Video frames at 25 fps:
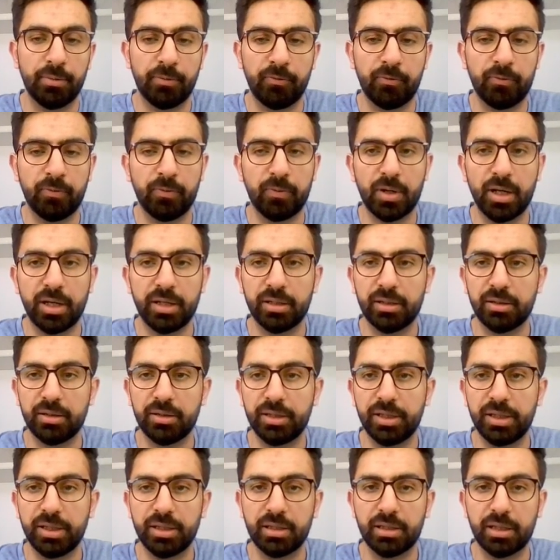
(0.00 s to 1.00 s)

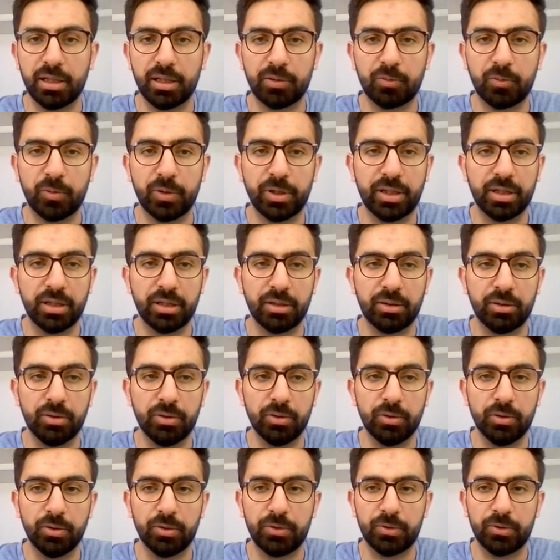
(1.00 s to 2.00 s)
Finally, like we can
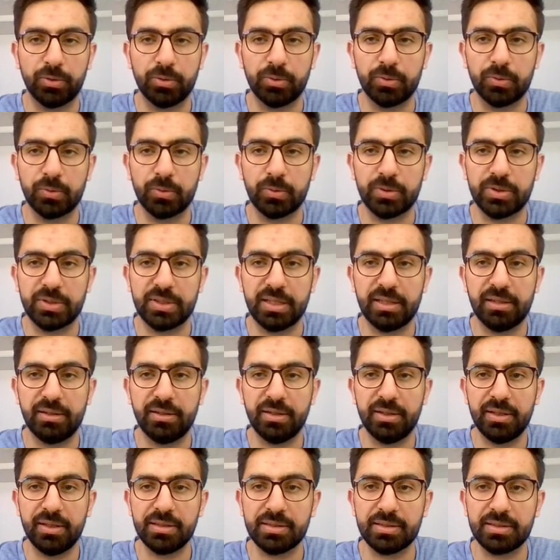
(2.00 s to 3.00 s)
go to
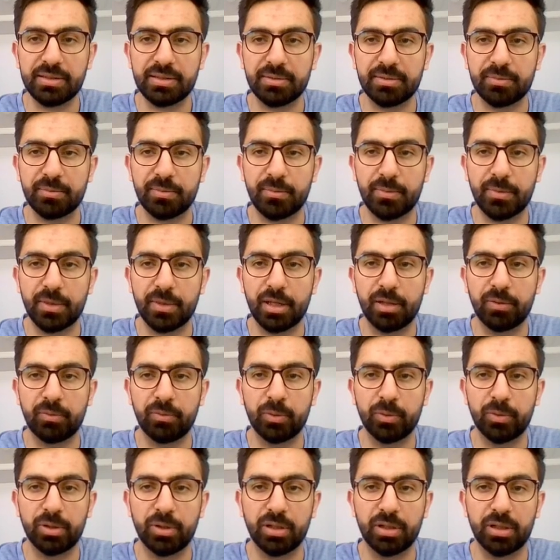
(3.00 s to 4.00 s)
settings if
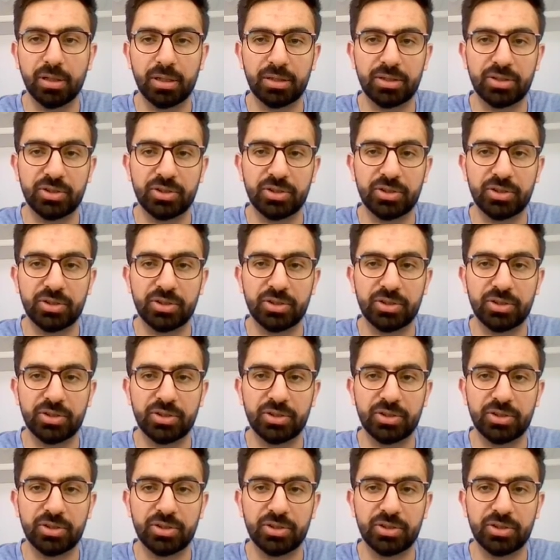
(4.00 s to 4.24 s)
you'd like to